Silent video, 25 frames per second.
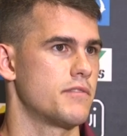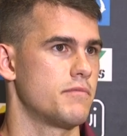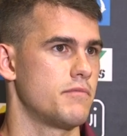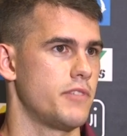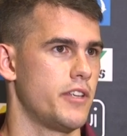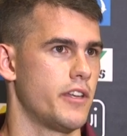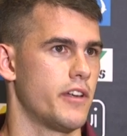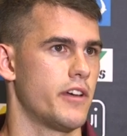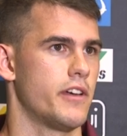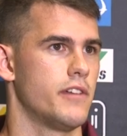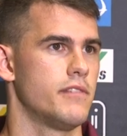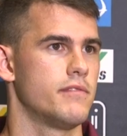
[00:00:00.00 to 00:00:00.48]

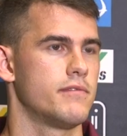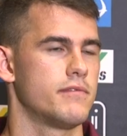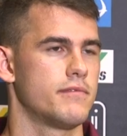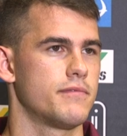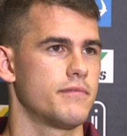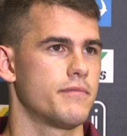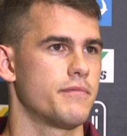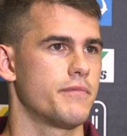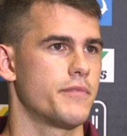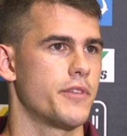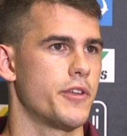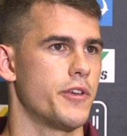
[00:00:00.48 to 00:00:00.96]
you know,
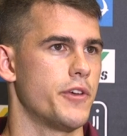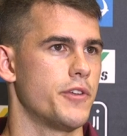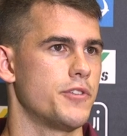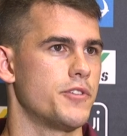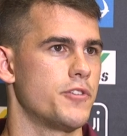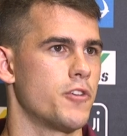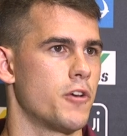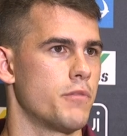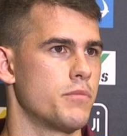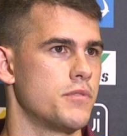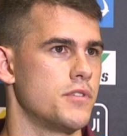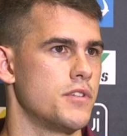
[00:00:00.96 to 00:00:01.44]

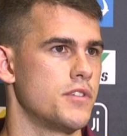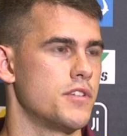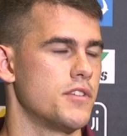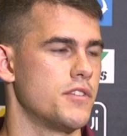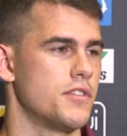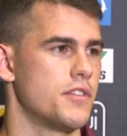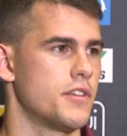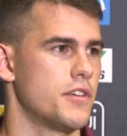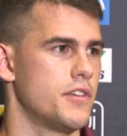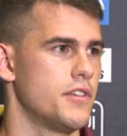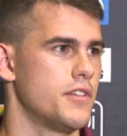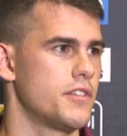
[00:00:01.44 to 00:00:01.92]
hurts your
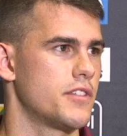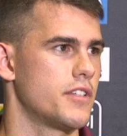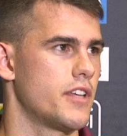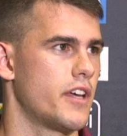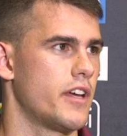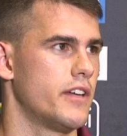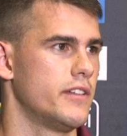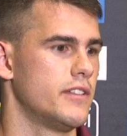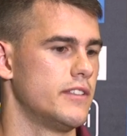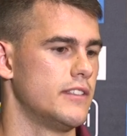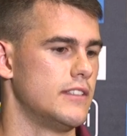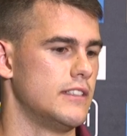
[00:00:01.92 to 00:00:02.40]
opposition too.
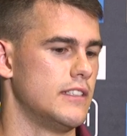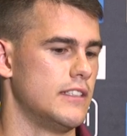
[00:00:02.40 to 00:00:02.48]
So